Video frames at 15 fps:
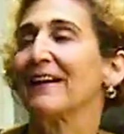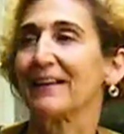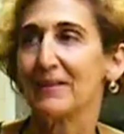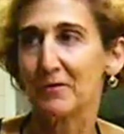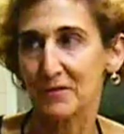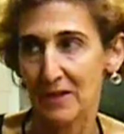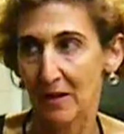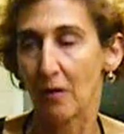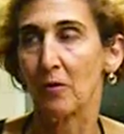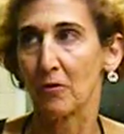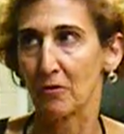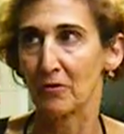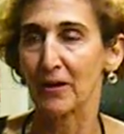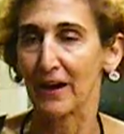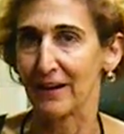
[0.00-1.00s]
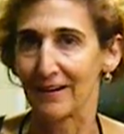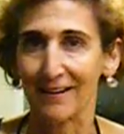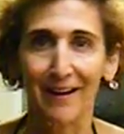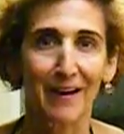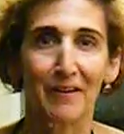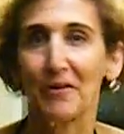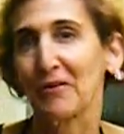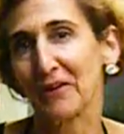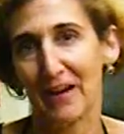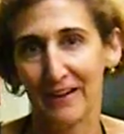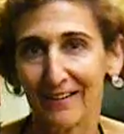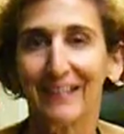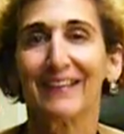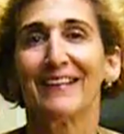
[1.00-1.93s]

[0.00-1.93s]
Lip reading: And he'd say, oh, okay, okay.